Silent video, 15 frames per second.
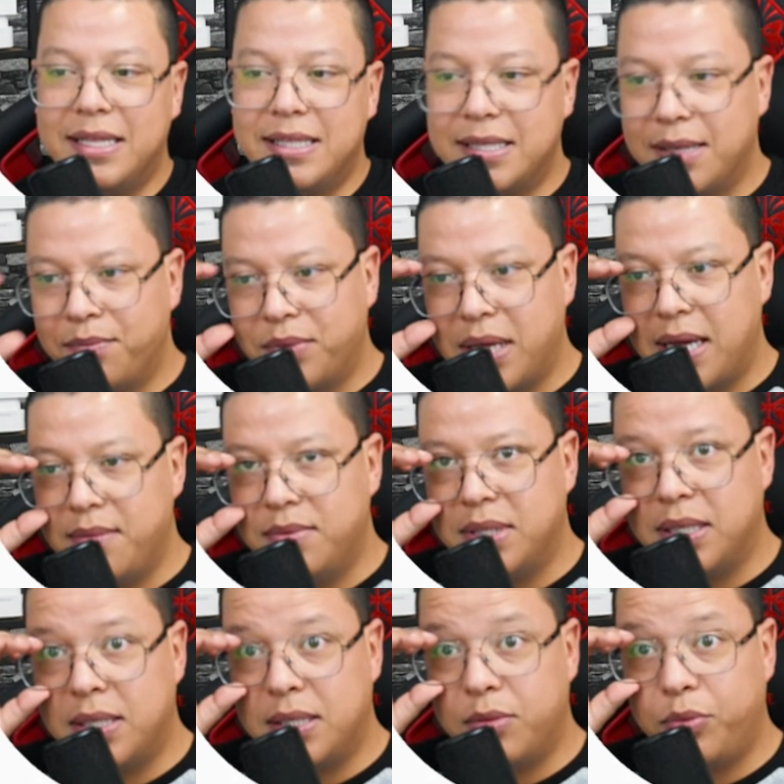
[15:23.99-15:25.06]
Sometimes
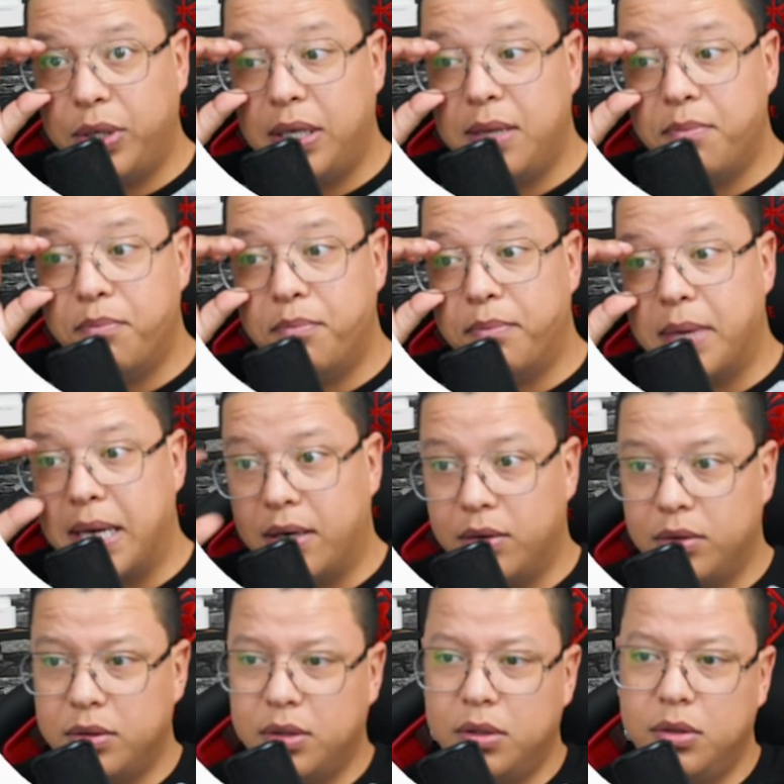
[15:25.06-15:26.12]
it's really
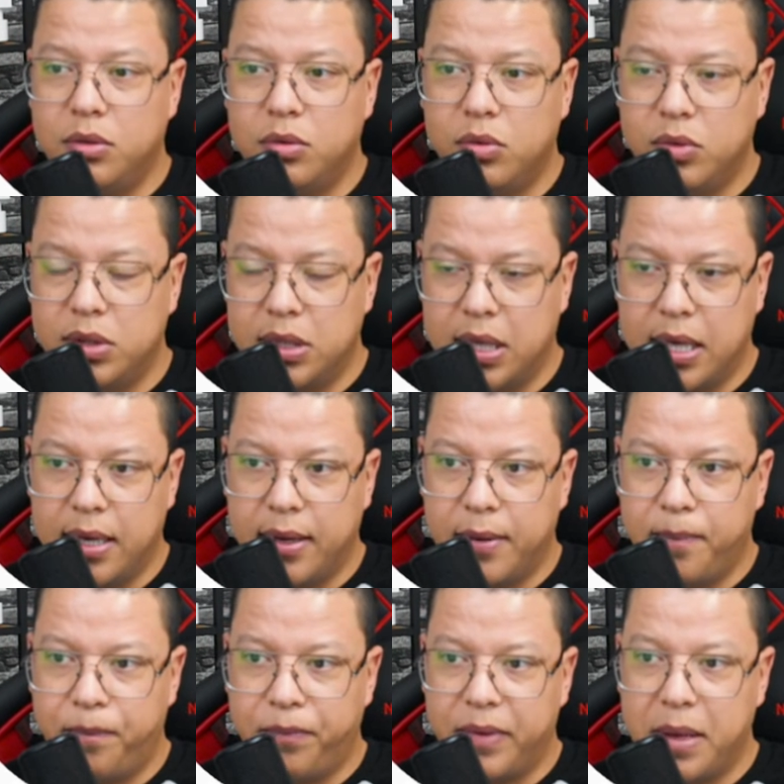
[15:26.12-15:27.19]
better to use
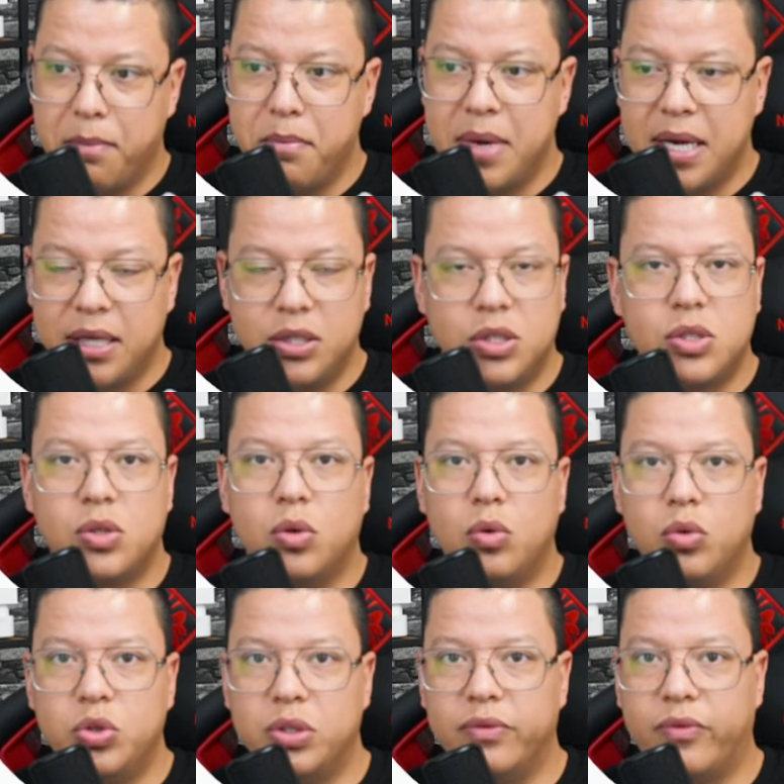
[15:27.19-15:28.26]
a managed
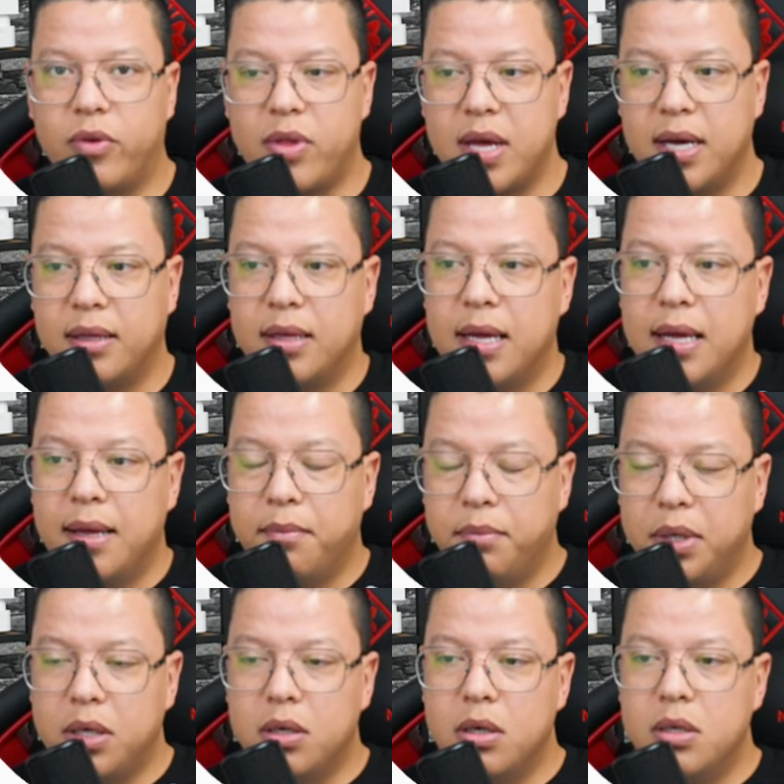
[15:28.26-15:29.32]
solution for that,
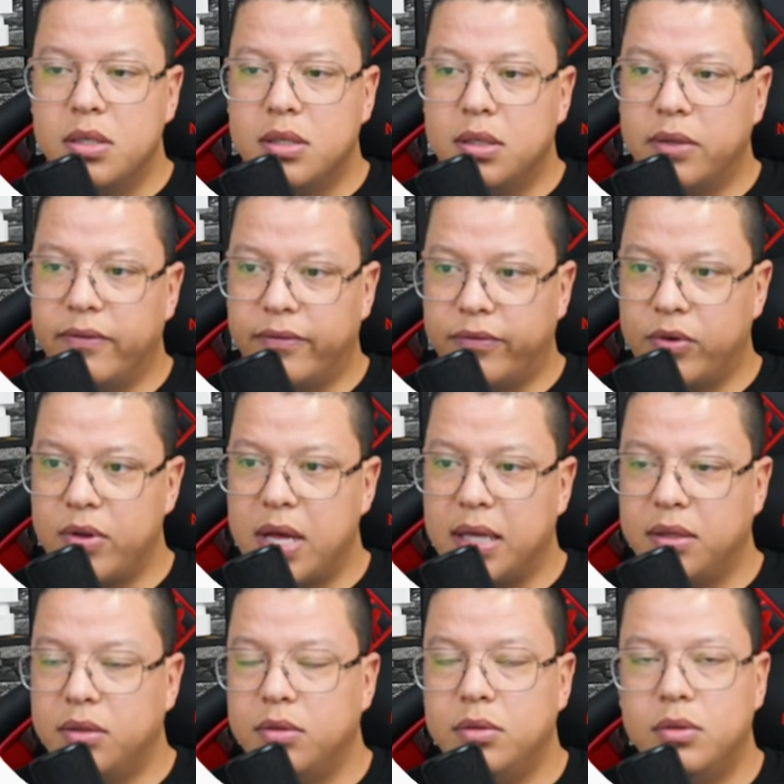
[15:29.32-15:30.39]
because for
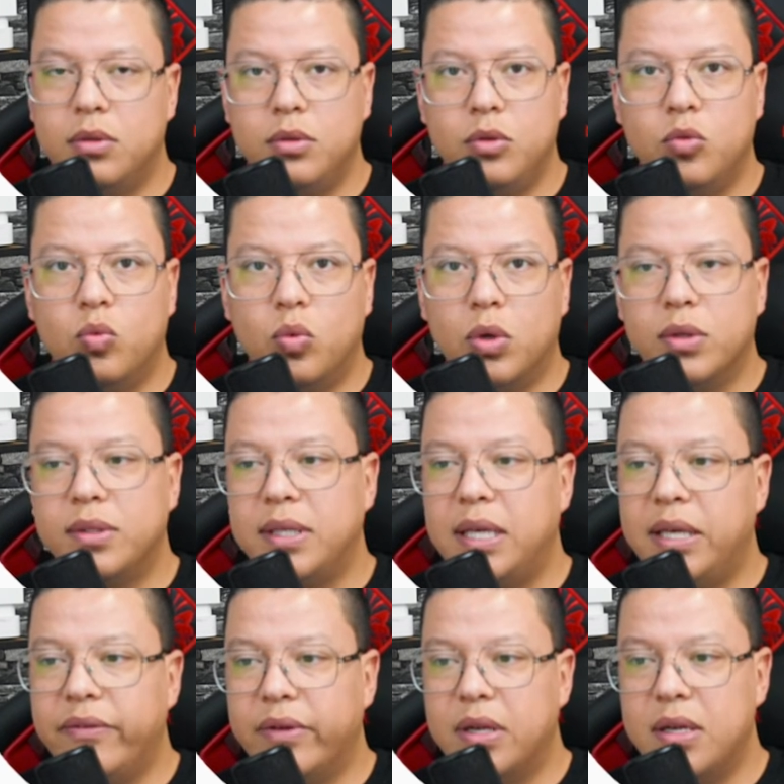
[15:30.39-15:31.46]
that you won't
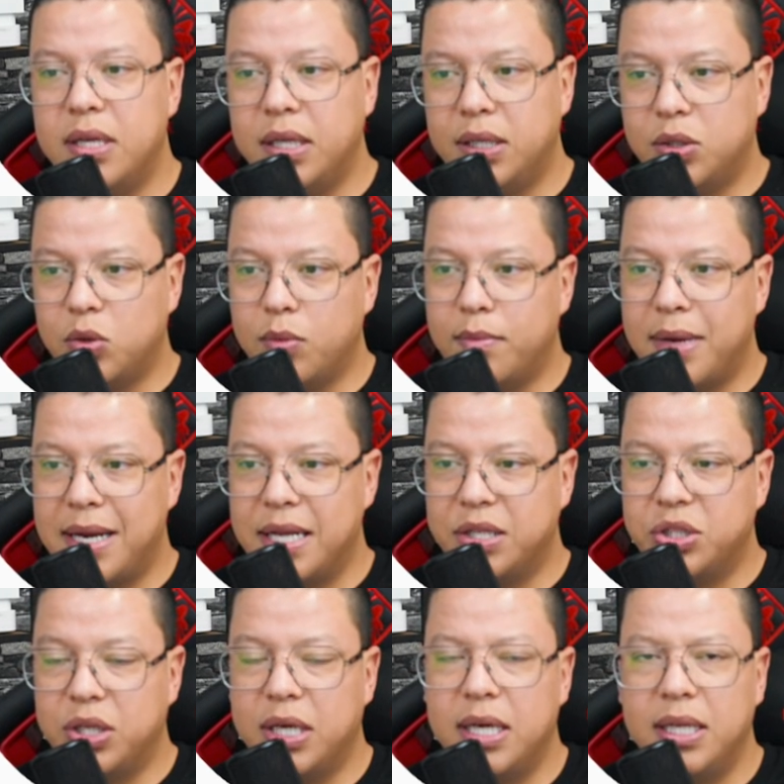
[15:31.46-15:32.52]
even need to
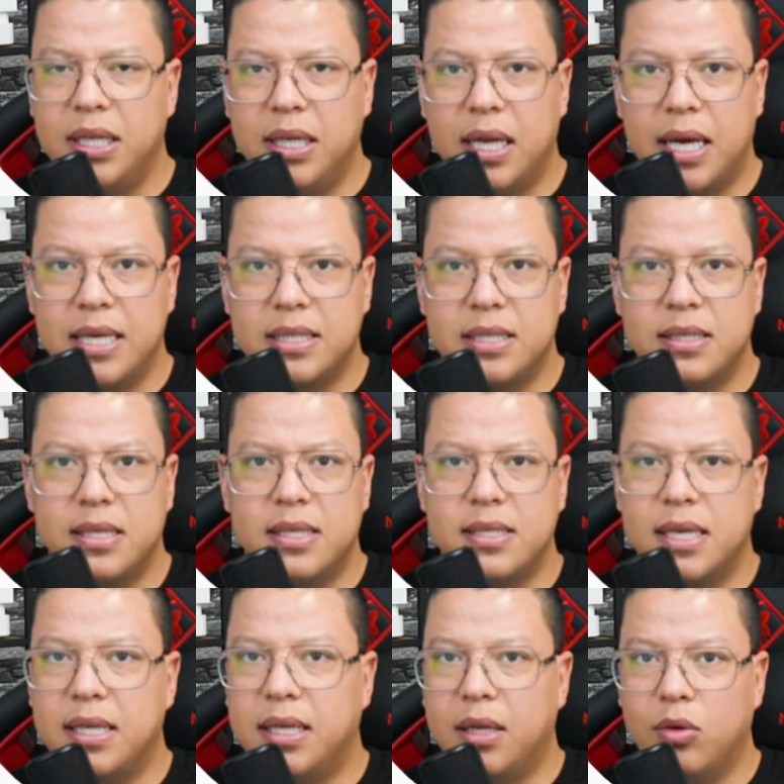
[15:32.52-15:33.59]
manage any
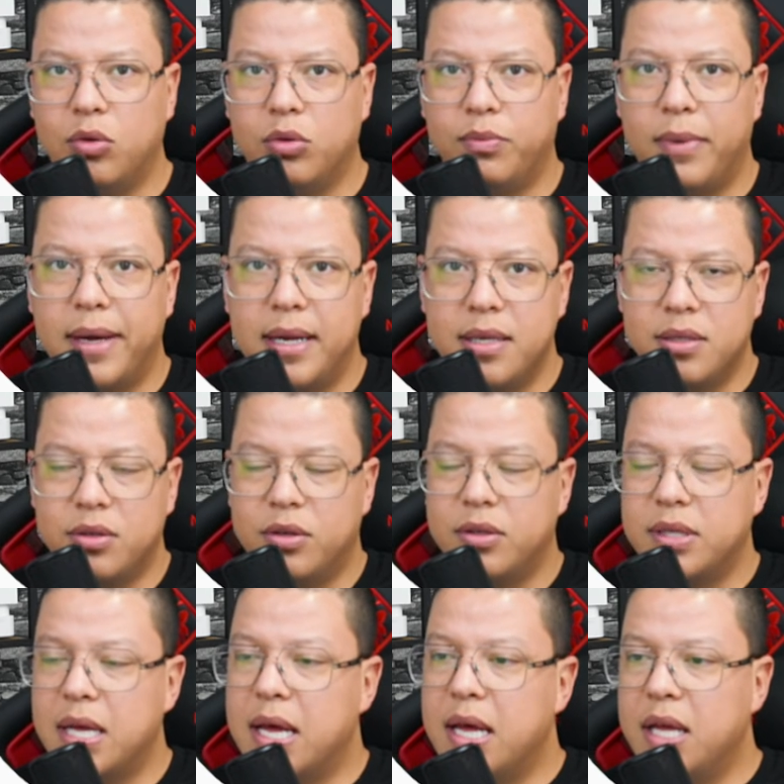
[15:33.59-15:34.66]
licenses, any load
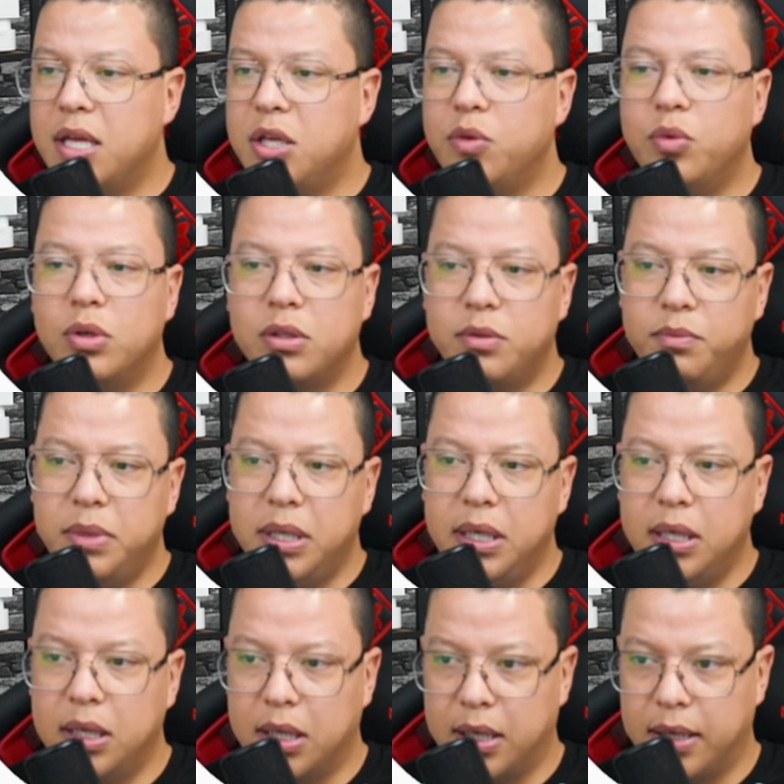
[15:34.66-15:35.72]
balancers. You won't
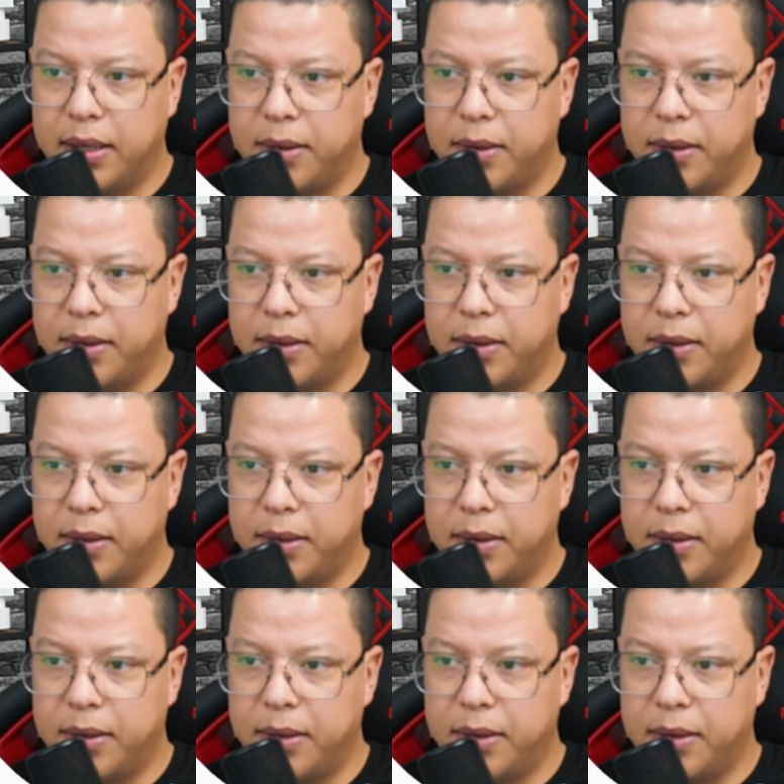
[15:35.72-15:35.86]
be